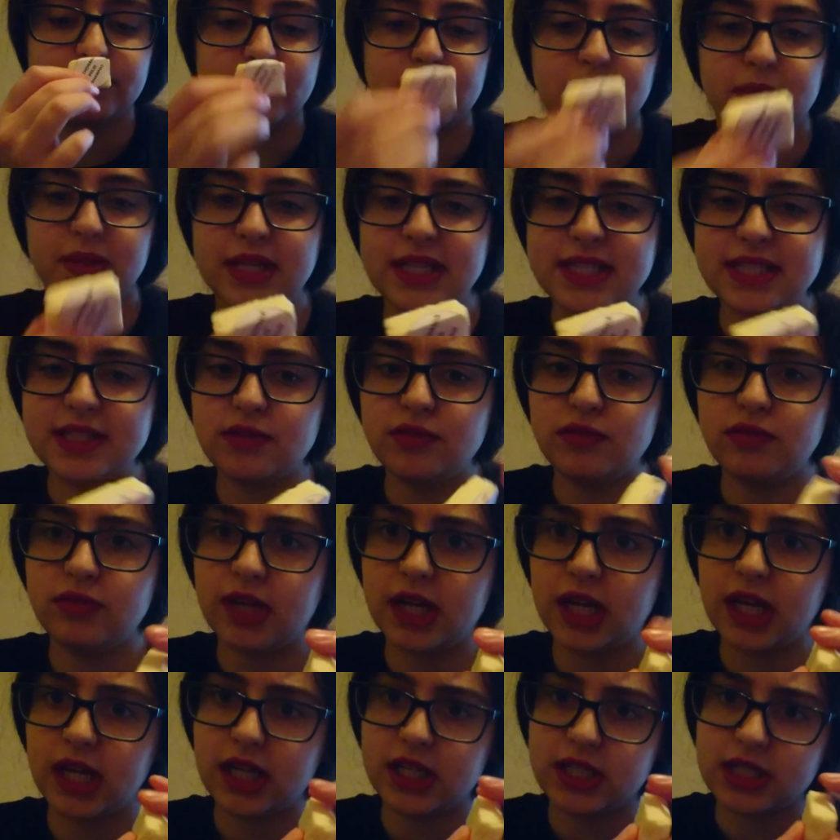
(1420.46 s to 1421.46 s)
But that's a
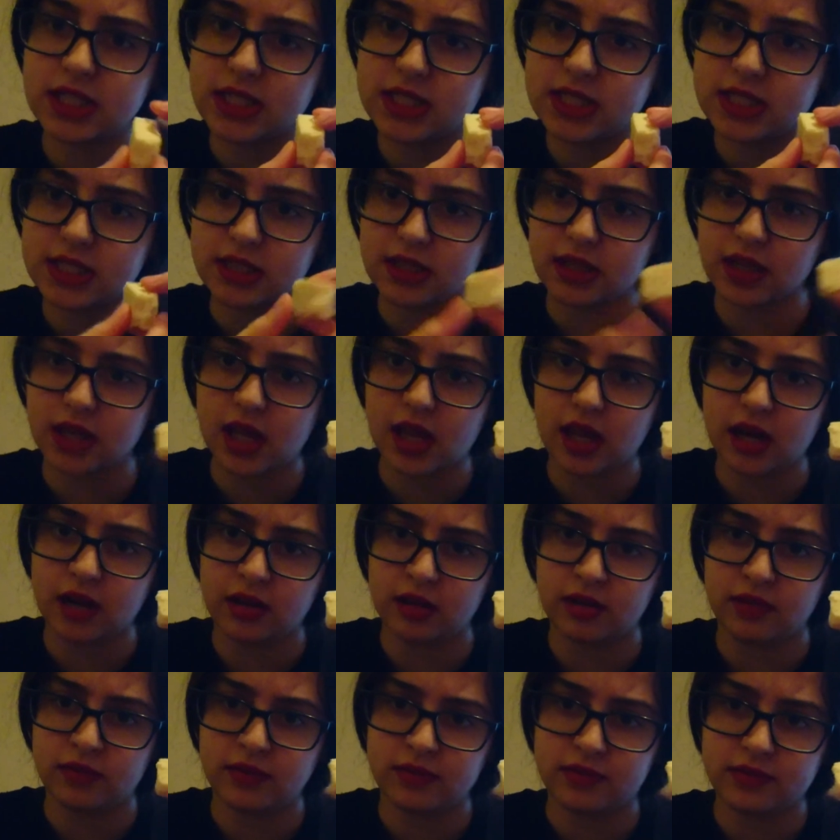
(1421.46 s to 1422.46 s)
really decent kind
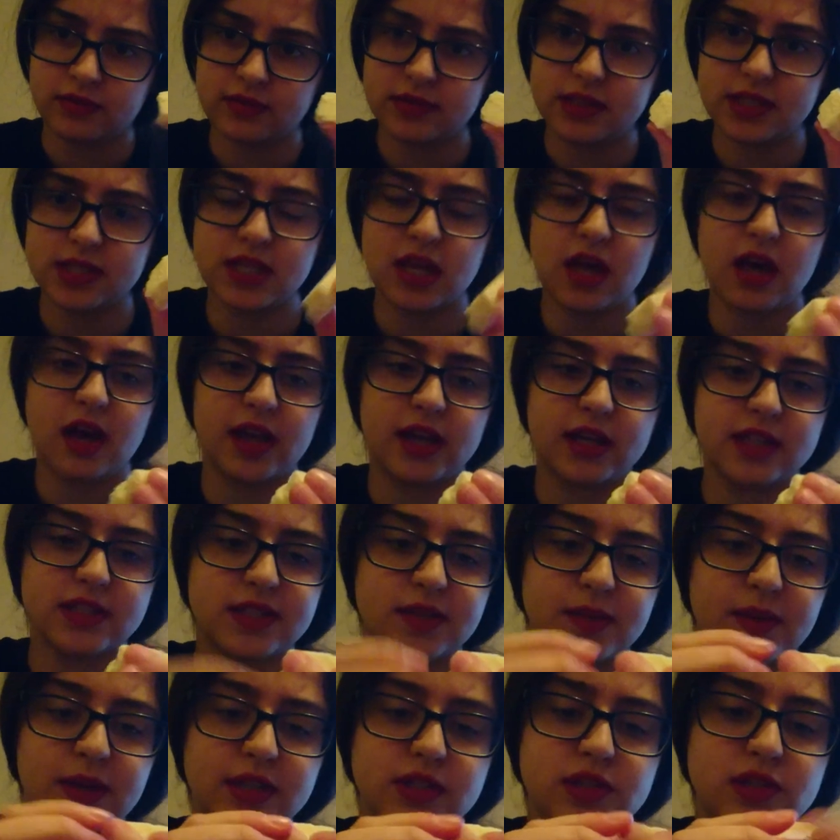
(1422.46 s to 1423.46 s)
of size,
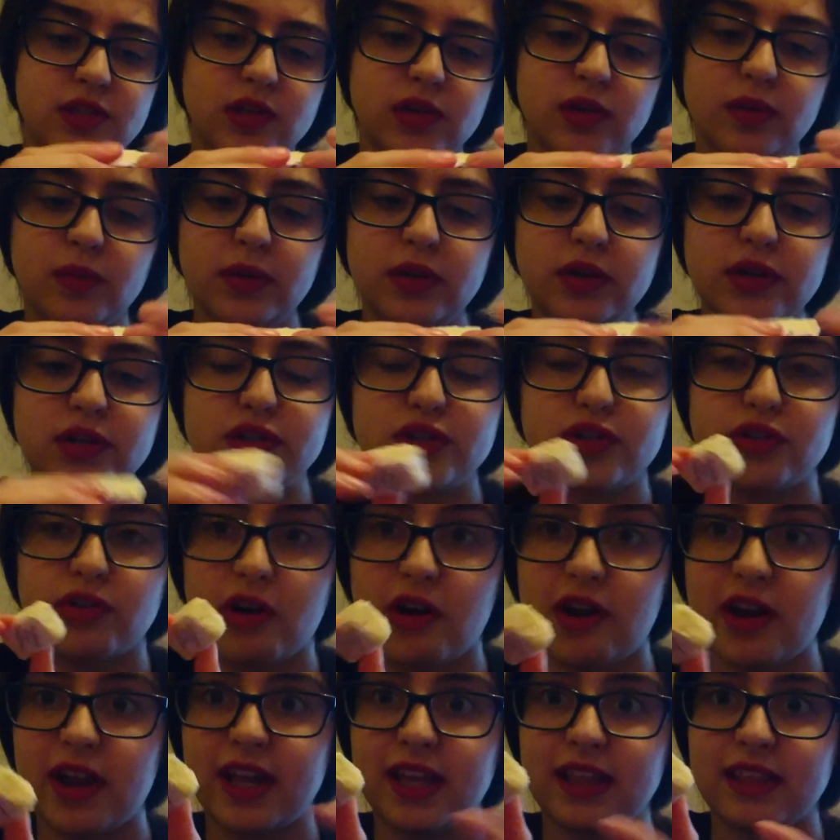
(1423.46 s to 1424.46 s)
so I do want to
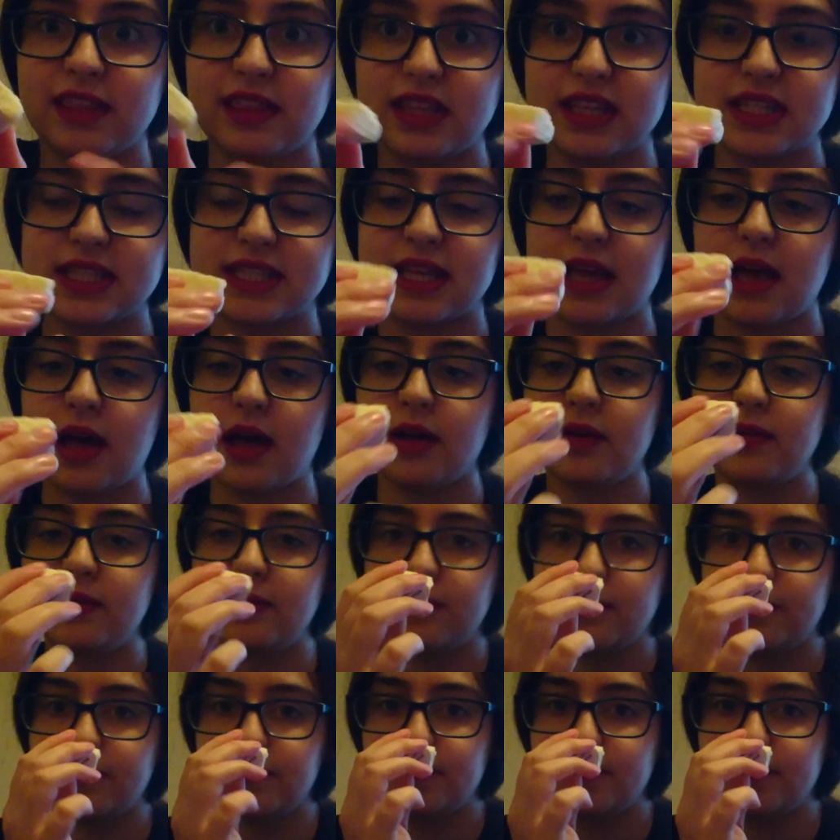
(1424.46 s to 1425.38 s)
try this out